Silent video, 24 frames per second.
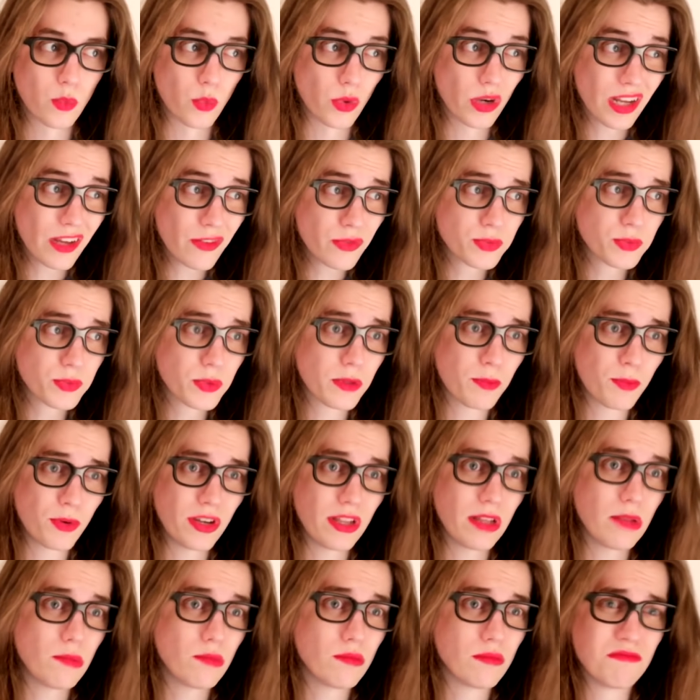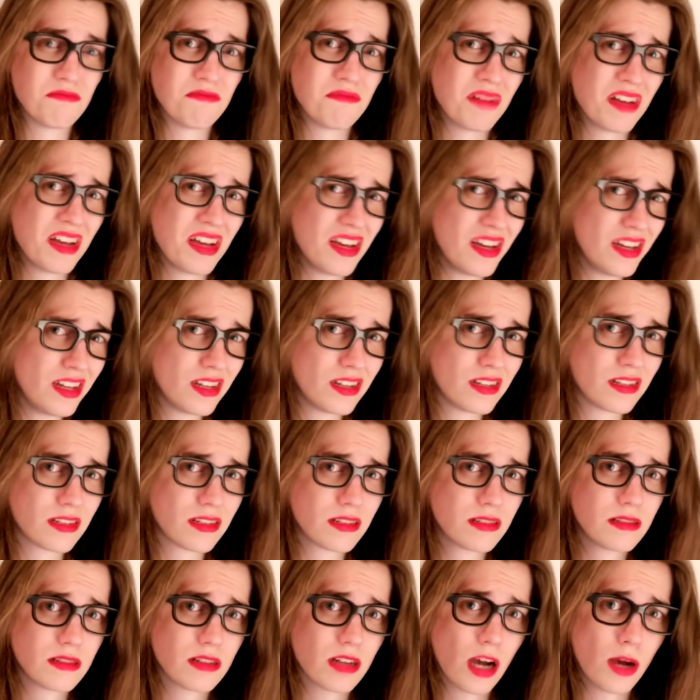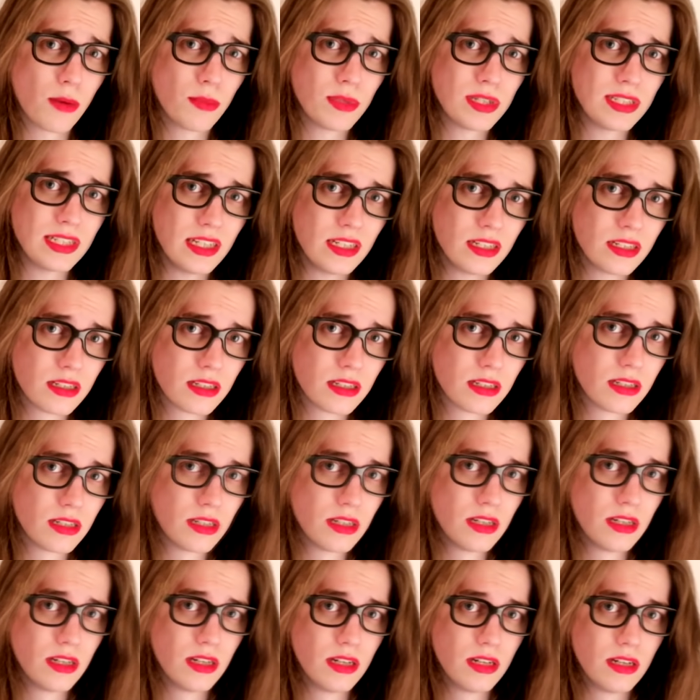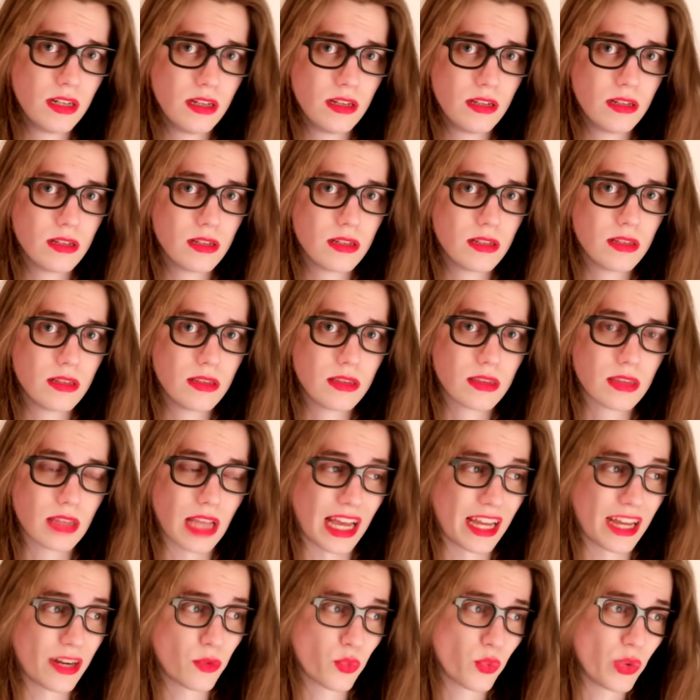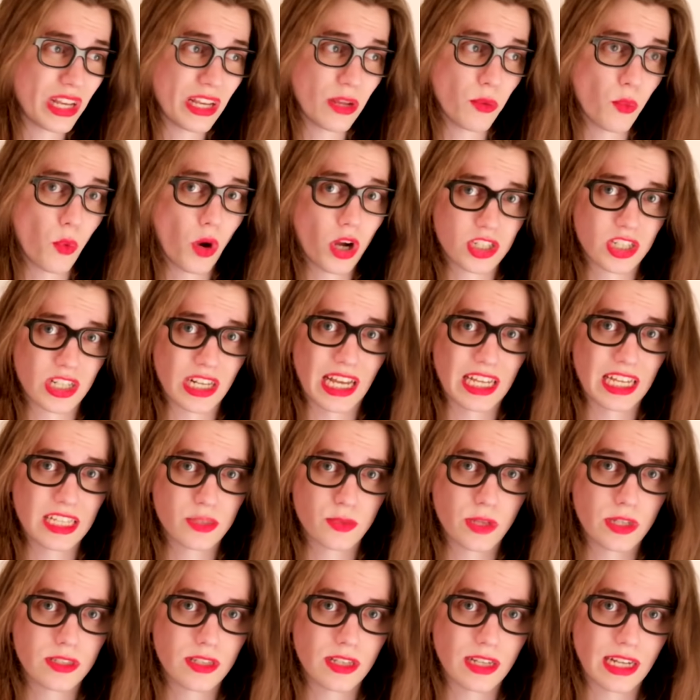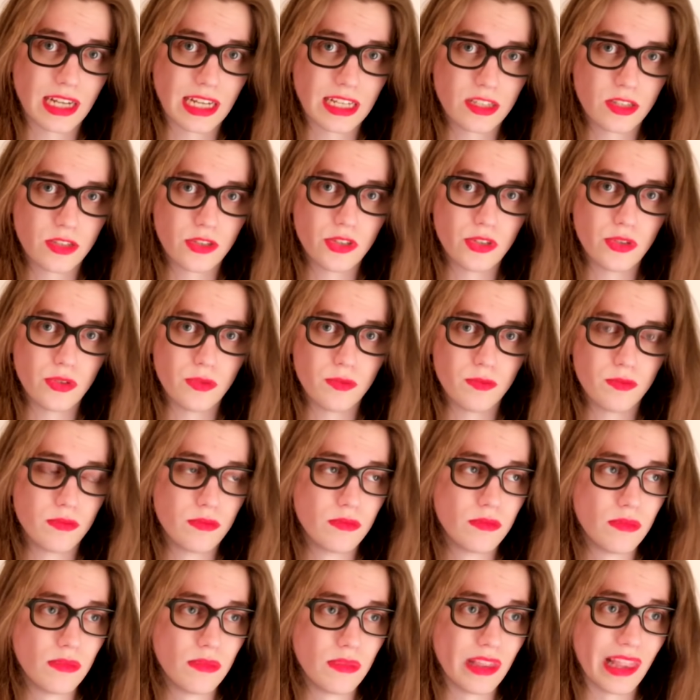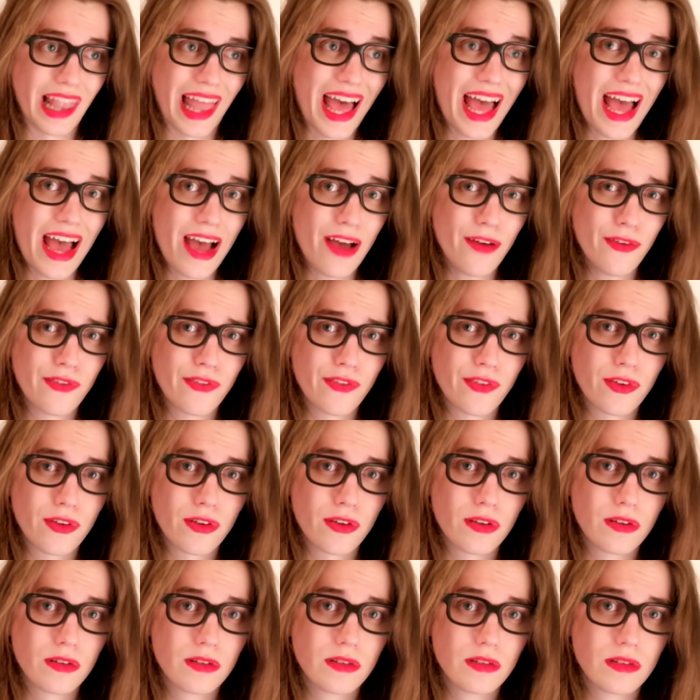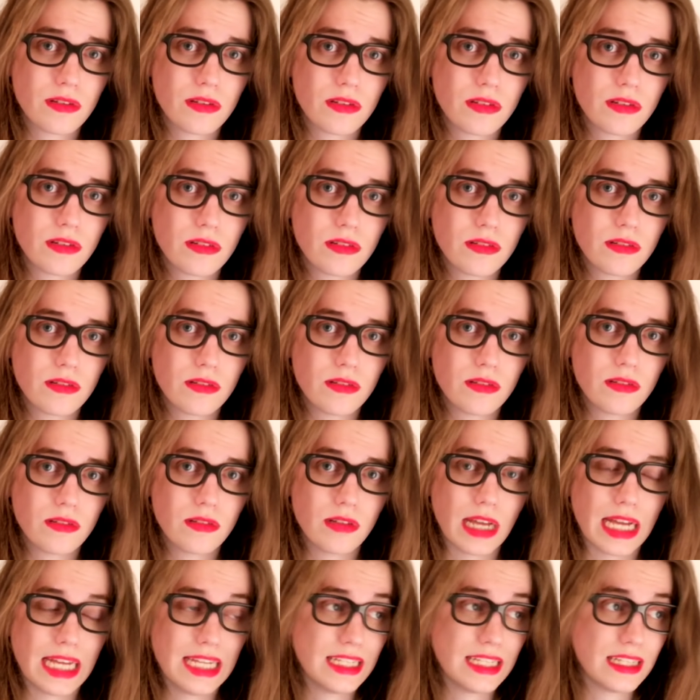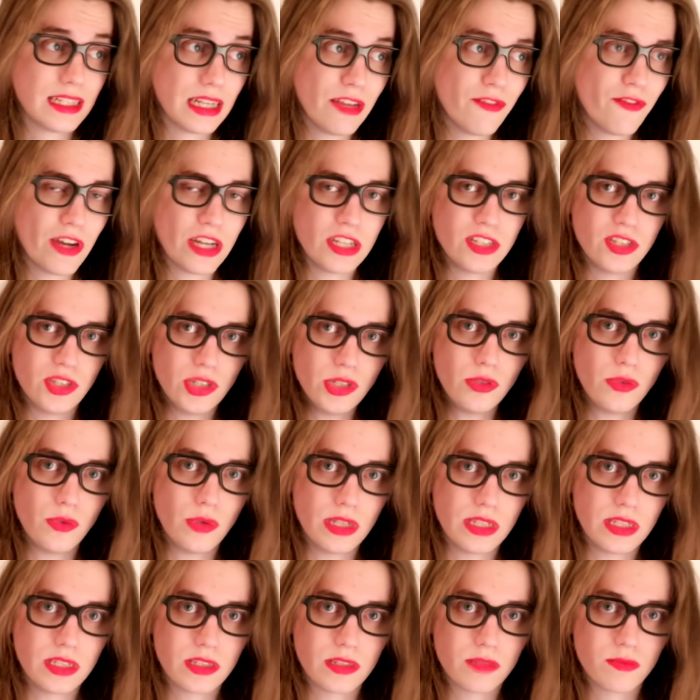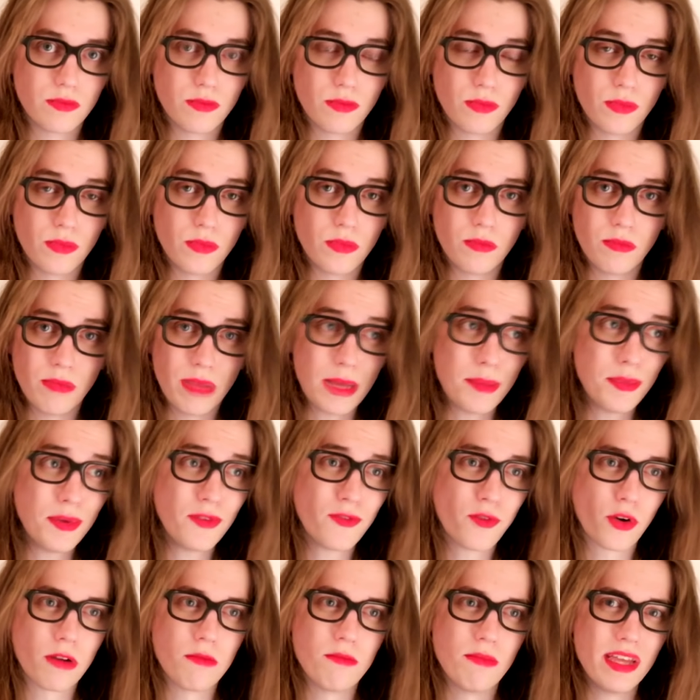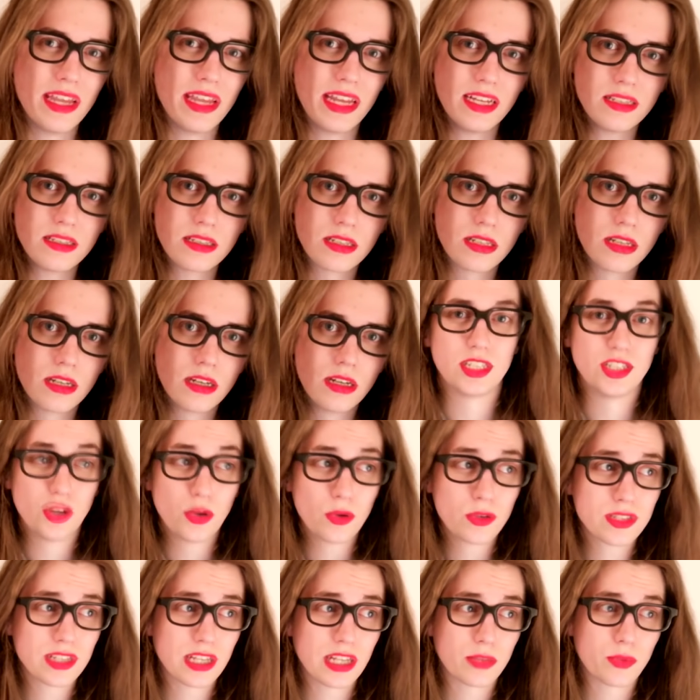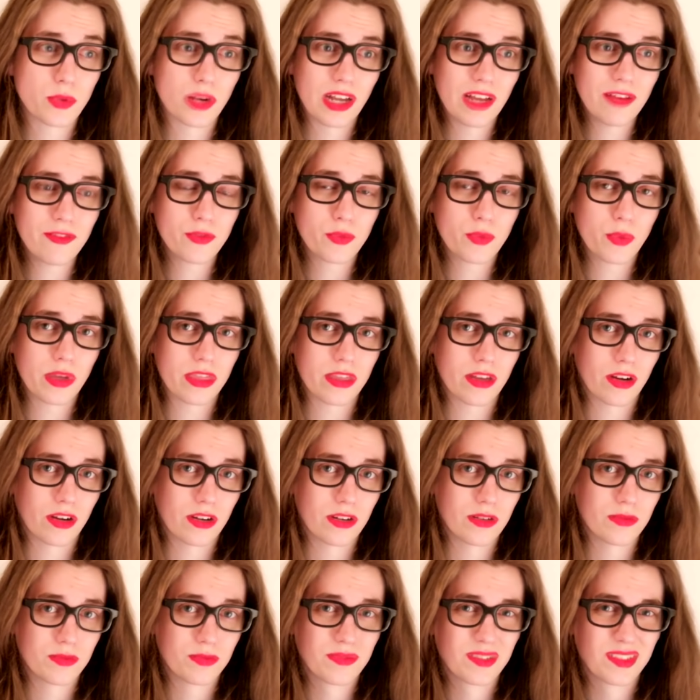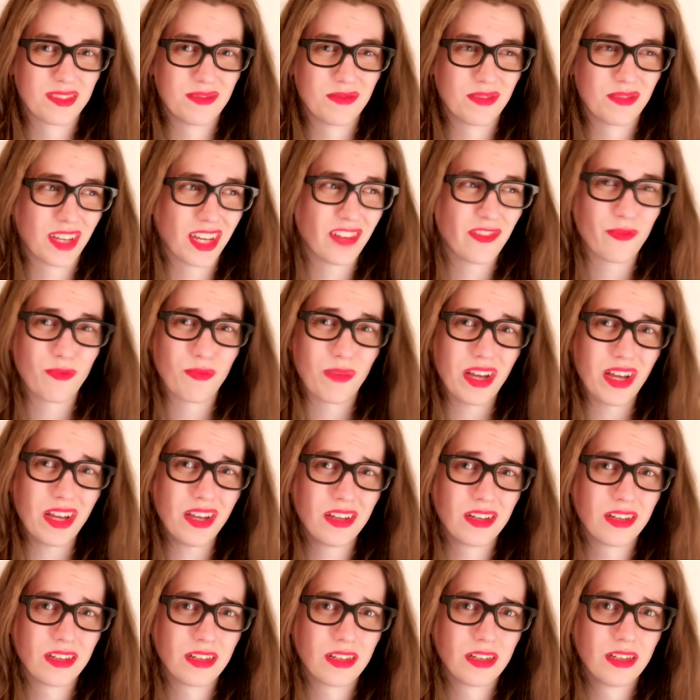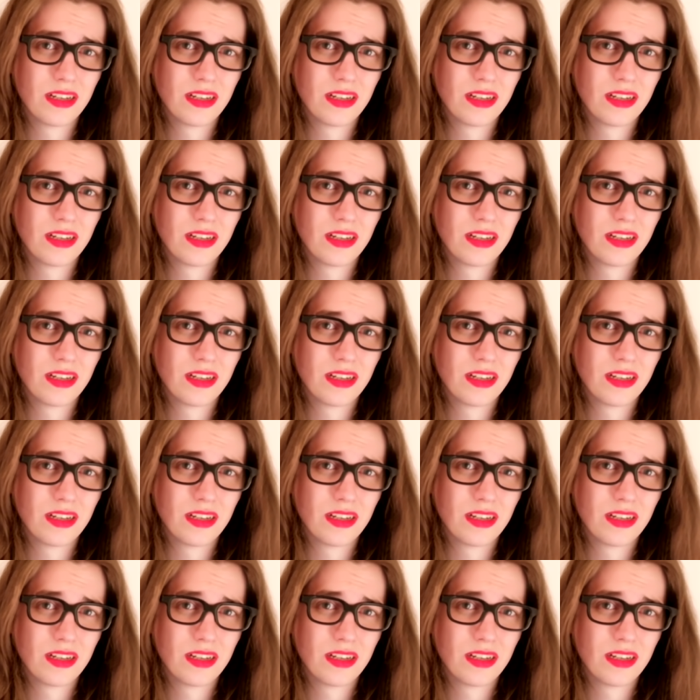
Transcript: We're left with pretty meh comedy. I don't really watch Last Week Tonight to laugh. And if I do, it's maybe for a minute. The jokes that we're left with are kind of meh.